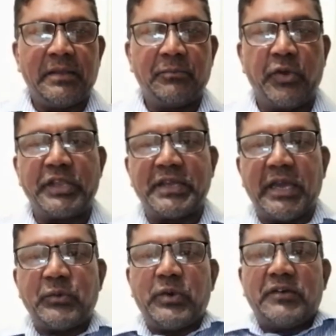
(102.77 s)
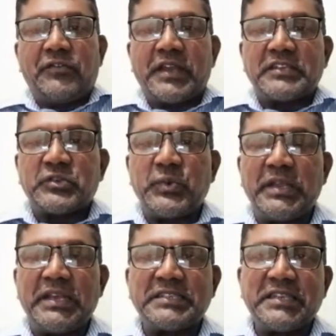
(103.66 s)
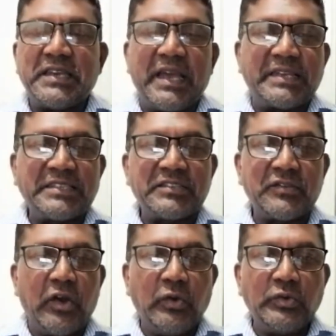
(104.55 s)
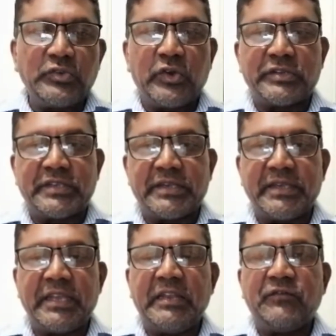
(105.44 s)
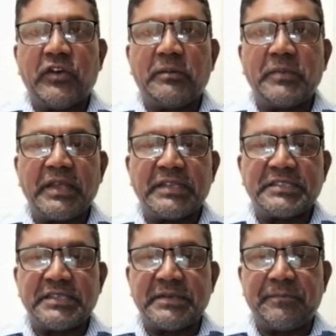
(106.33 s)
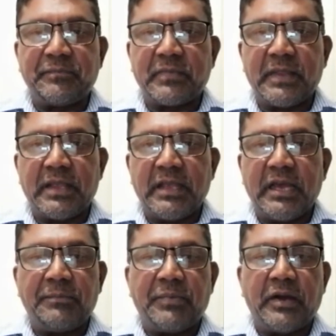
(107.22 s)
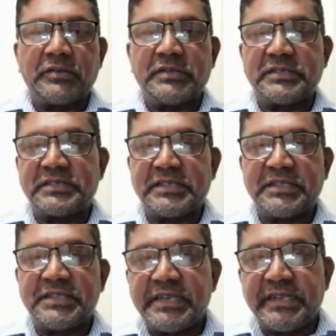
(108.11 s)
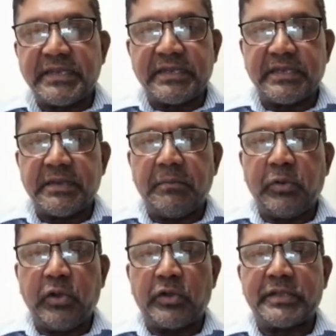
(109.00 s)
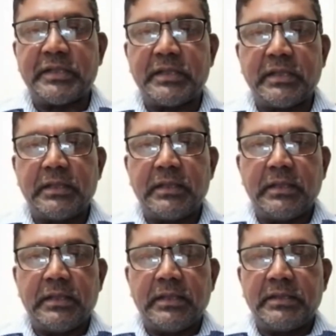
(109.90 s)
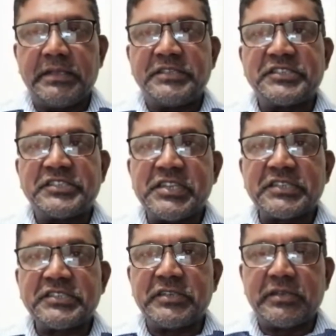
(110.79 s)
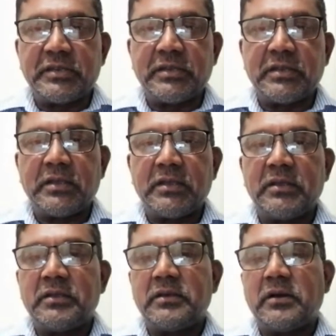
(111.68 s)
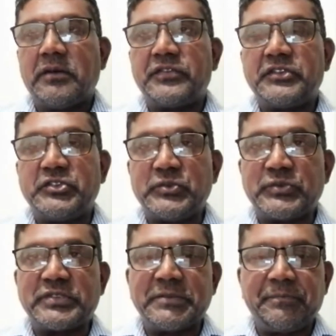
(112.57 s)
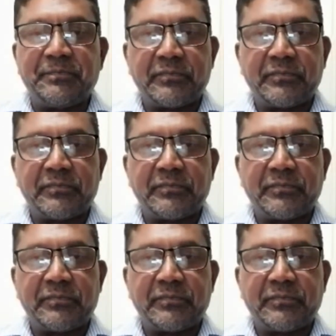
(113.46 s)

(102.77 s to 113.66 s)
Mordecai, who have raised Queen Esther as his own daughter, informed Esther about this threatened plot, the destruction of the Jews.